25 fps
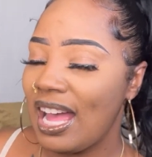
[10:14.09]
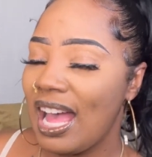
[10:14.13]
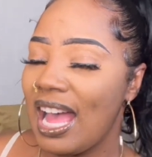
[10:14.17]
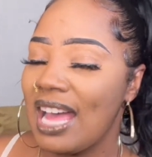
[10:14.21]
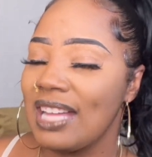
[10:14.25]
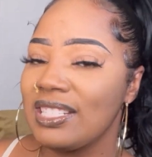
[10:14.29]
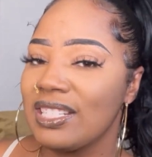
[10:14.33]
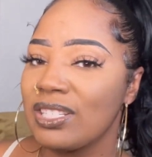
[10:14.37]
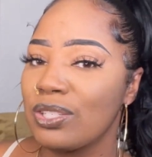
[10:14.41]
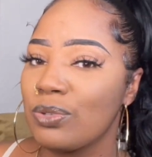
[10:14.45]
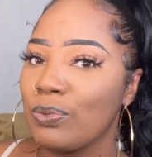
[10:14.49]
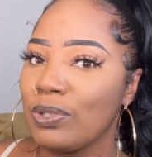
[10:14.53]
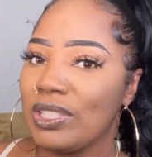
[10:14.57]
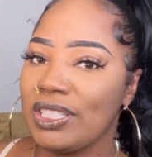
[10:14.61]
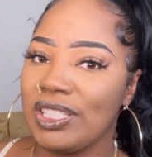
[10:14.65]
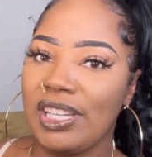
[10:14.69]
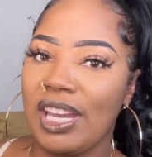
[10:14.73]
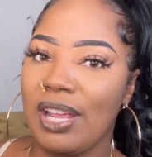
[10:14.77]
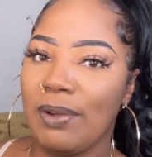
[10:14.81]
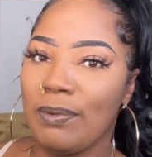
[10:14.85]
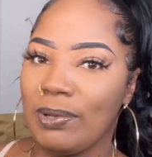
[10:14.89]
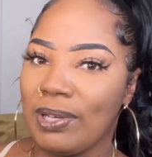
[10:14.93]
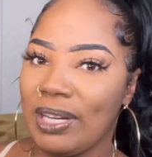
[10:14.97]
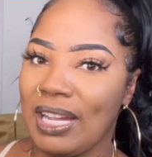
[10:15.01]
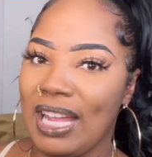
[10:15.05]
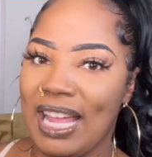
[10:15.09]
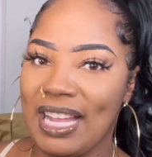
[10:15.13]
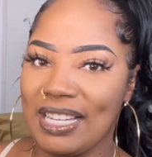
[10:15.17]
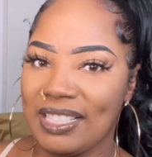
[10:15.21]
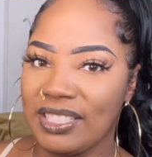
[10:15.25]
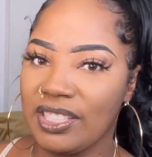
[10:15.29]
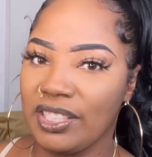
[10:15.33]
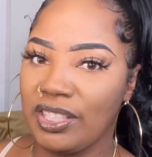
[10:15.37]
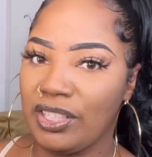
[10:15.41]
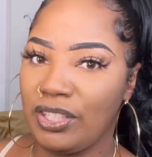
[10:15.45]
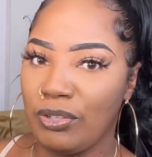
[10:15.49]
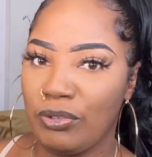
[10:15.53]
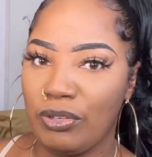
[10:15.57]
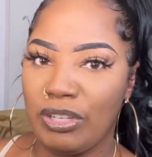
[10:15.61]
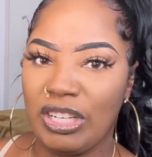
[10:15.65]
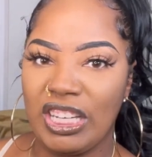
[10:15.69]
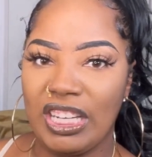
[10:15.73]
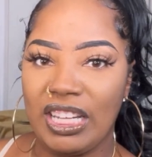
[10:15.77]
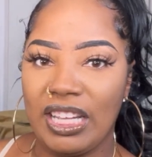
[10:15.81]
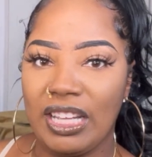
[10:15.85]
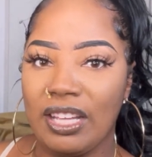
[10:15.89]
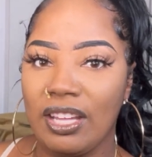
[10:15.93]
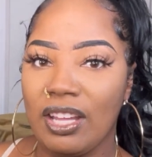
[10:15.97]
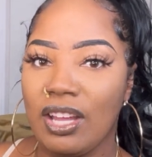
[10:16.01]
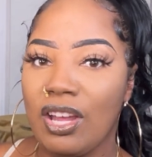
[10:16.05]
I just wish they would have executed
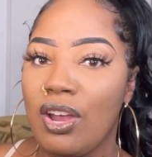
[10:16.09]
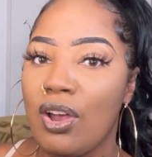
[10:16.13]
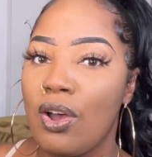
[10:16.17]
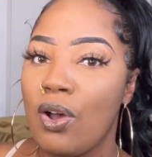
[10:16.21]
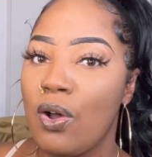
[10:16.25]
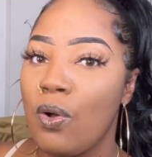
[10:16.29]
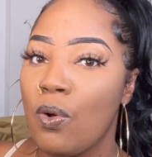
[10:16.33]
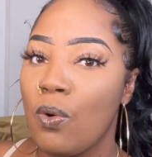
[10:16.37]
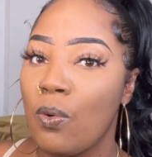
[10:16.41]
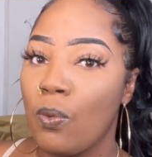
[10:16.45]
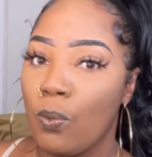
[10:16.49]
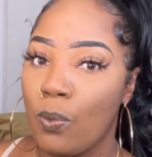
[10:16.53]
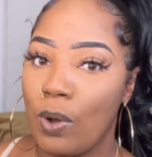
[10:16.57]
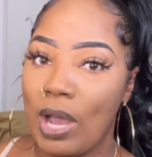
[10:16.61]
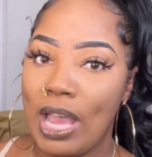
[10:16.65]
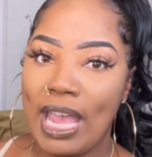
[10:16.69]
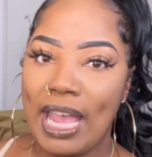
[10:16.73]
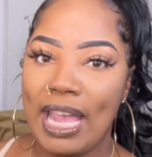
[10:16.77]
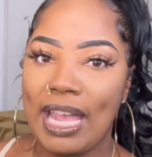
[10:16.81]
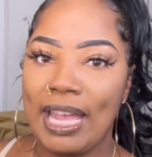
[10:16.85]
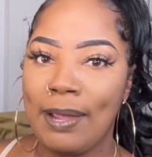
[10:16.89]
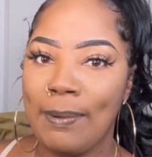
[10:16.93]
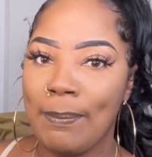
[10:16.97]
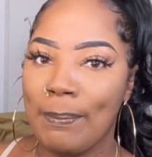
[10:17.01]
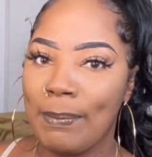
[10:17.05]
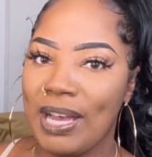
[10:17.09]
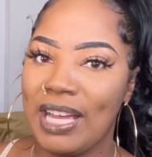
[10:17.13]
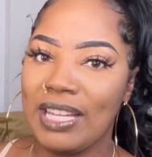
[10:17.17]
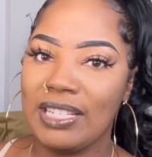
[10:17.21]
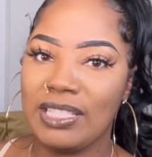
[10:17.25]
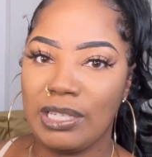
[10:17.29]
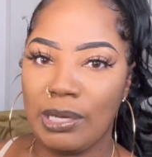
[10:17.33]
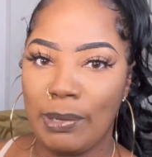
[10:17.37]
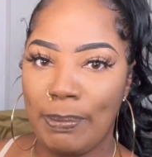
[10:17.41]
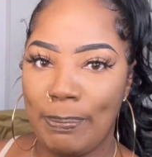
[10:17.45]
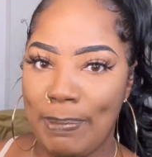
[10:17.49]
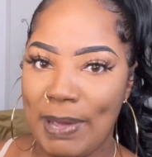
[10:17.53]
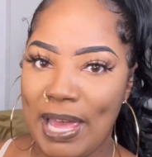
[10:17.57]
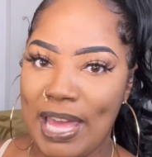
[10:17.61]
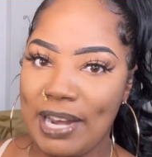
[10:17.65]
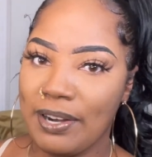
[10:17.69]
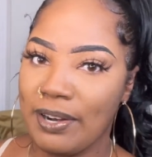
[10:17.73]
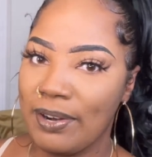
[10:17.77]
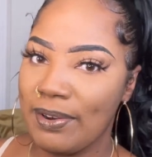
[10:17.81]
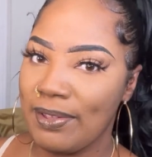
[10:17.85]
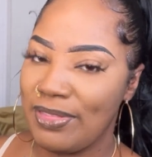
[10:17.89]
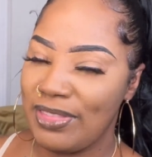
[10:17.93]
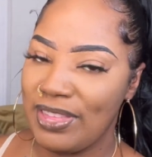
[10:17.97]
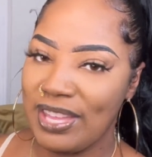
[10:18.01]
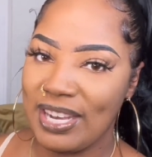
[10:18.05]
it way much
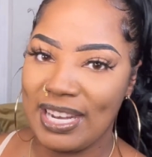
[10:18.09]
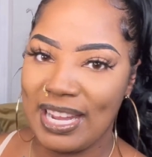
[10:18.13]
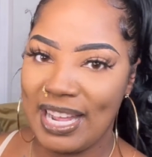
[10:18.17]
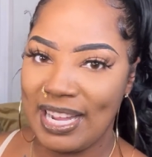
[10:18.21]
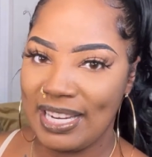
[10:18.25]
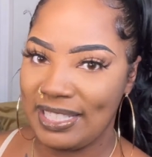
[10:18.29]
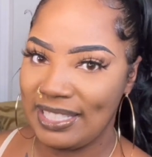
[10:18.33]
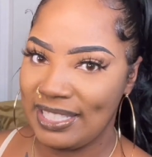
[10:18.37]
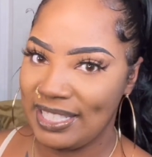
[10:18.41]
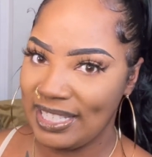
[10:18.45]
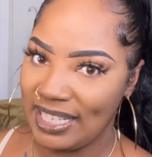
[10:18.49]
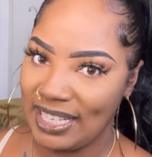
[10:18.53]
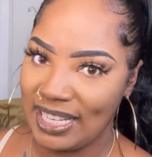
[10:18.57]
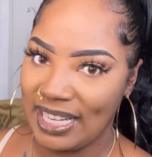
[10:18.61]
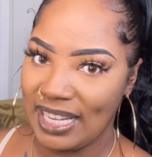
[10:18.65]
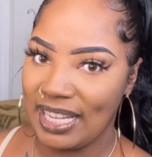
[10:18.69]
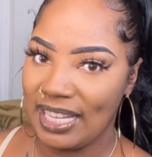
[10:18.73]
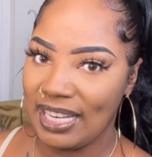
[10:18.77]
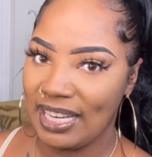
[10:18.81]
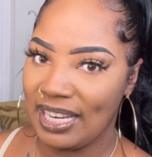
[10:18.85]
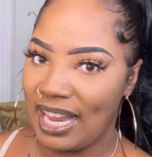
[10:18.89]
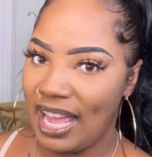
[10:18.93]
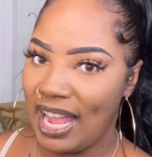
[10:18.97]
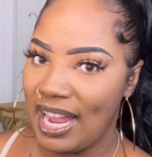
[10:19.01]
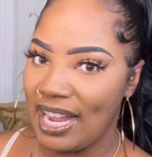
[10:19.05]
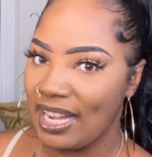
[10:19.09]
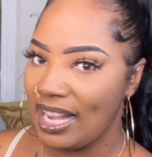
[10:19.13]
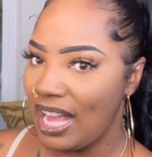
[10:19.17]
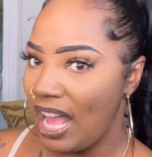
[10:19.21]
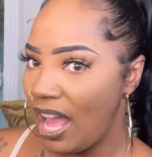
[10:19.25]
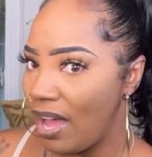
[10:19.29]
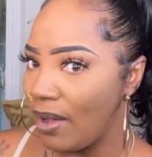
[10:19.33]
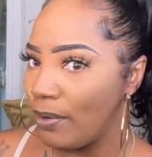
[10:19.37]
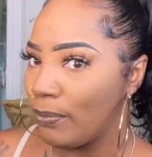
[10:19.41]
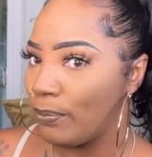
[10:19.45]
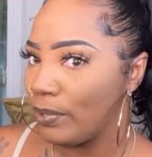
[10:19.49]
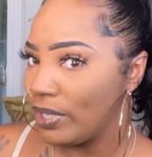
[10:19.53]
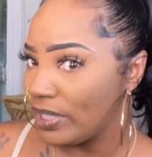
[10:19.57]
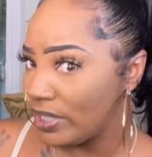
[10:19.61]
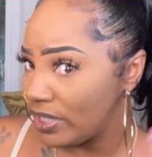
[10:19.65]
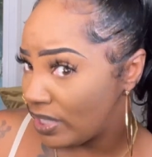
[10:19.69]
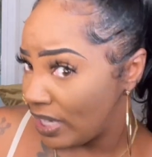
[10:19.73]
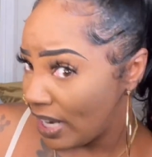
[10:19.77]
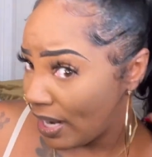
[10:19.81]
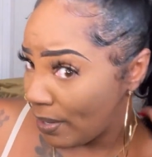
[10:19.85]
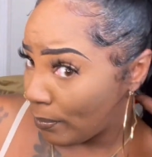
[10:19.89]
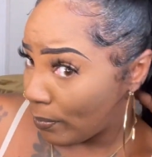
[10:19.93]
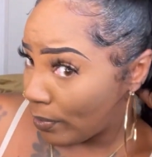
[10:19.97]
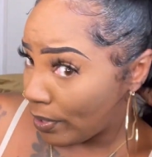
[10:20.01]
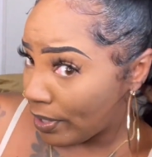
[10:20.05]
better than they did. Like, I wish
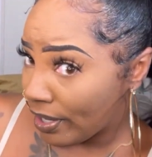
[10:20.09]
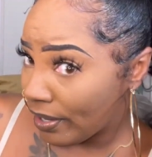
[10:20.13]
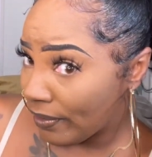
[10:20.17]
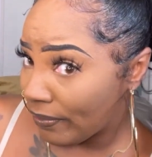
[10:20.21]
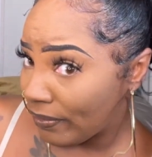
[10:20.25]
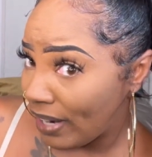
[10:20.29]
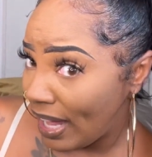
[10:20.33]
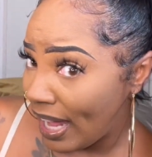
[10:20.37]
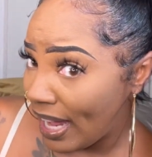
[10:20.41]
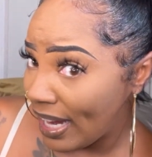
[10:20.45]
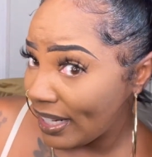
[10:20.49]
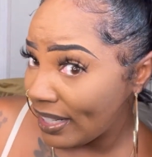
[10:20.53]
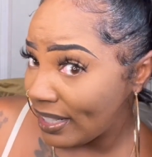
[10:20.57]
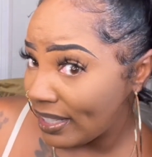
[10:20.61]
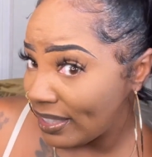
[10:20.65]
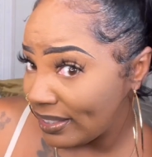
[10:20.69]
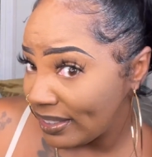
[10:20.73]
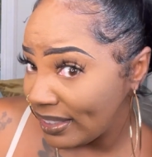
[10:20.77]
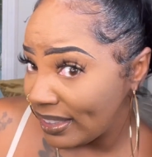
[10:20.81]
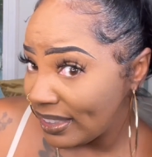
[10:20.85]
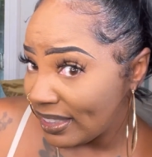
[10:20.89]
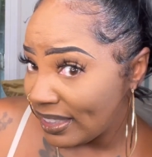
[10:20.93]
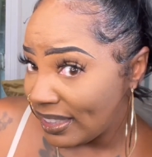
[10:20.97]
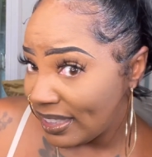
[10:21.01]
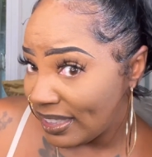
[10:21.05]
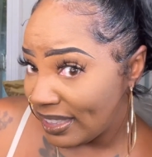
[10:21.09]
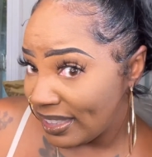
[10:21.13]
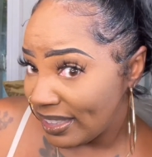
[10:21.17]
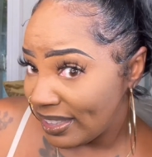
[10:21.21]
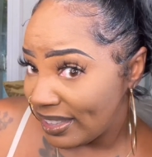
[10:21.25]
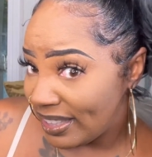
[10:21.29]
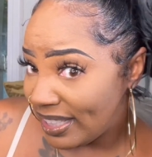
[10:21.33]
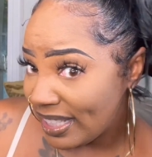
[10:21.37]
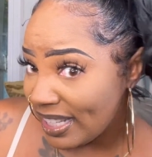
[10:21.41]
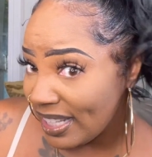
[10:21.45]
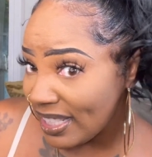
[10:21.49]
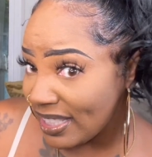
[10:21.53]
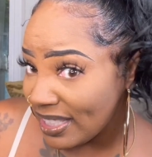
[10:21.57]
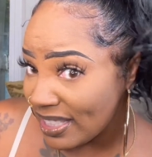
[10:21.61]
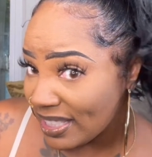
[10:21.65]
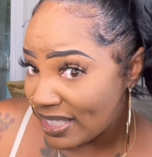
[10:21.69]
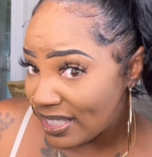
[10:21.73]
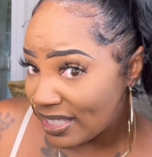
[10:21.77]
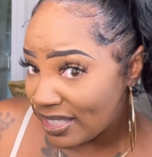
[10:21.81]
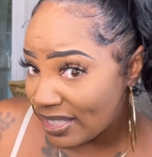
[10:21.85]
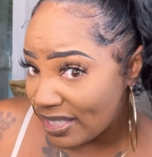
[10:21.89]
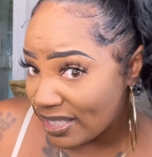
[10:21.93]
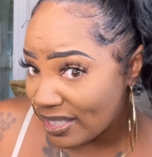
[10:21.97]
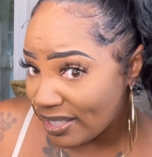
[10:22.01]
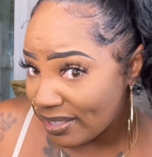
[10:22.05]
they would have. Like,
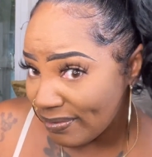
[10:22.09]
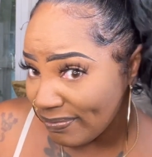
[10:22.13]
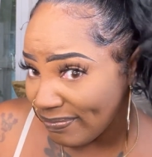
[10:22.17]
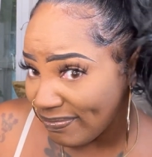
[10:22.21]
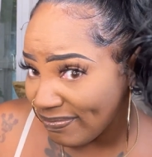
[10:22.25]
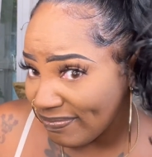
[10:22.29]
this